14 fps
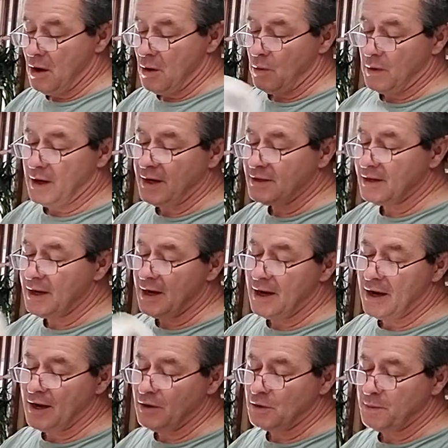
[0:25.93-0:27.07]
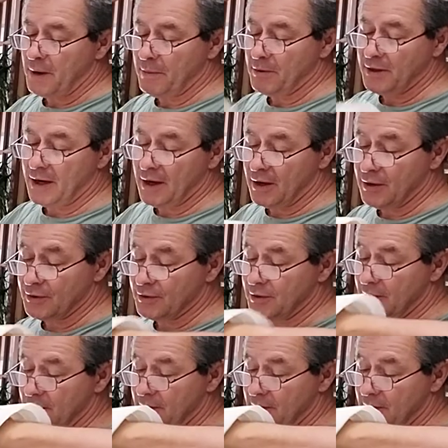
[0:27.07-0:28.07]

when I say I use paper towels,